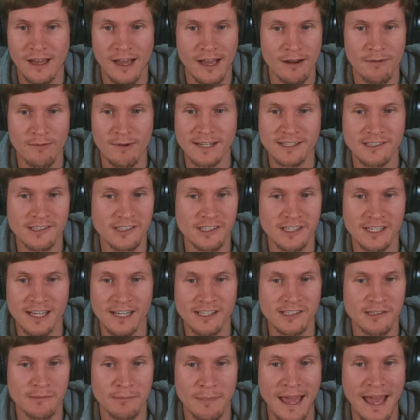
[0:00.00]
I write
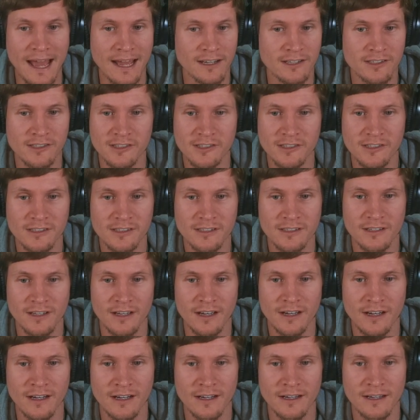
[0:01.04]
CS max
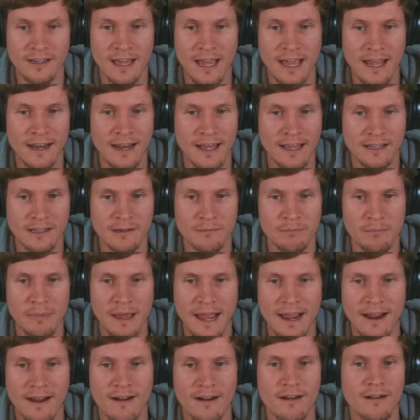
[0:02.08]
uh, and I
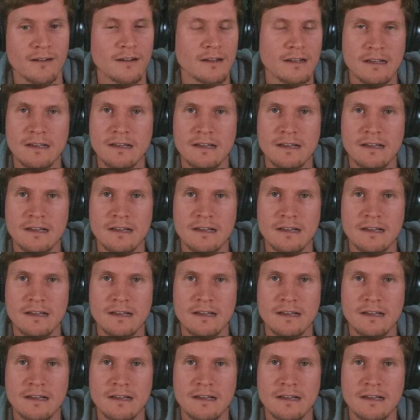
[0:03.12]
compare